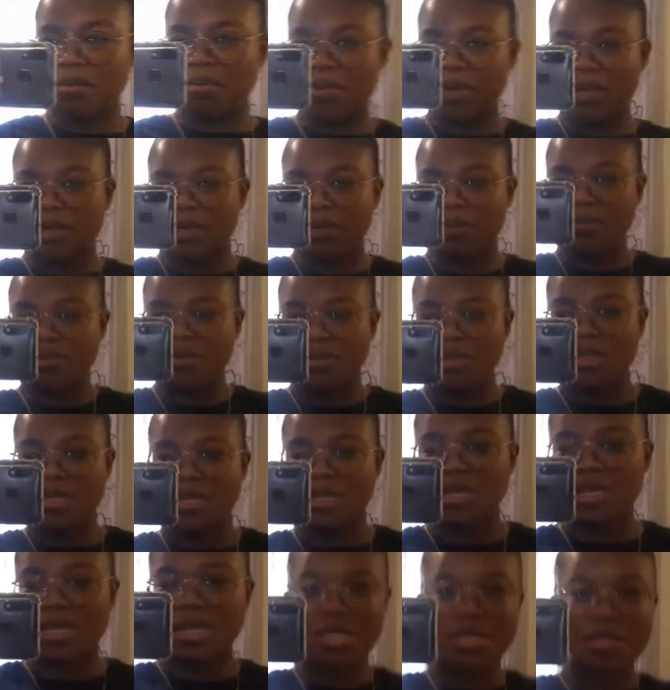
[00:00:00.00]
babes.
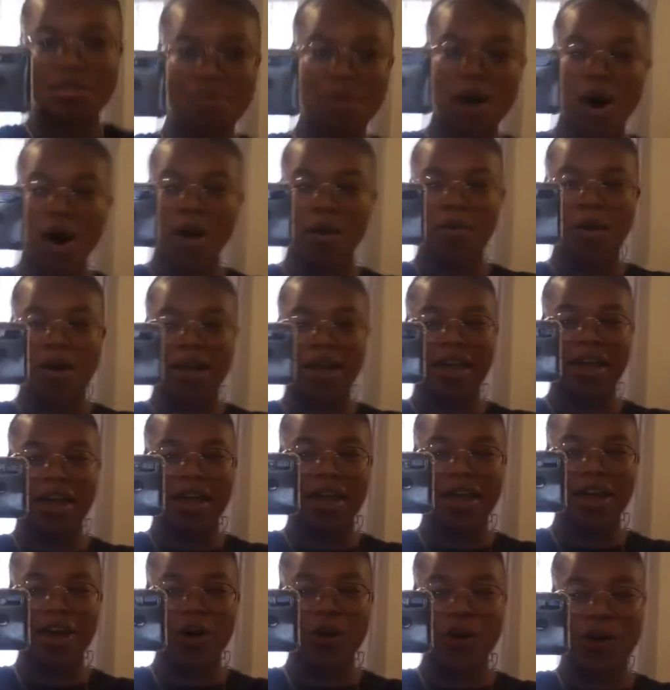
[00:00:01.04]
It's popping,
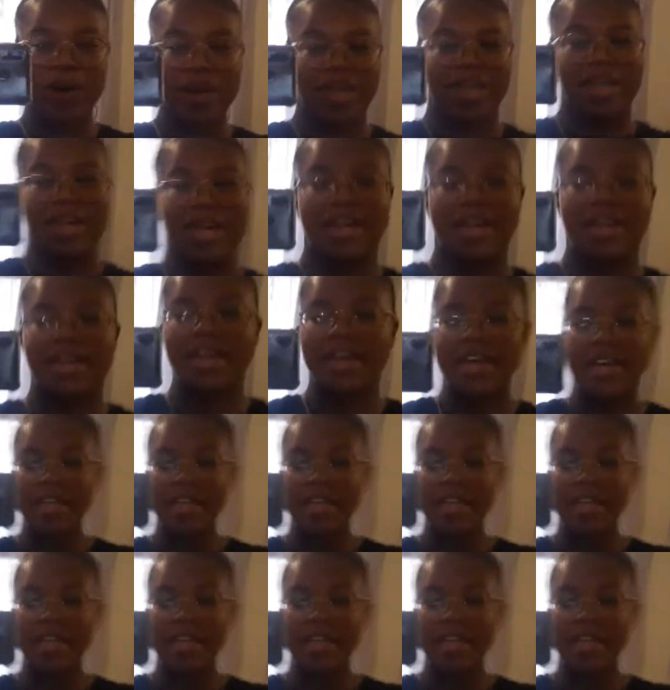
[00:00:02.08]
okay?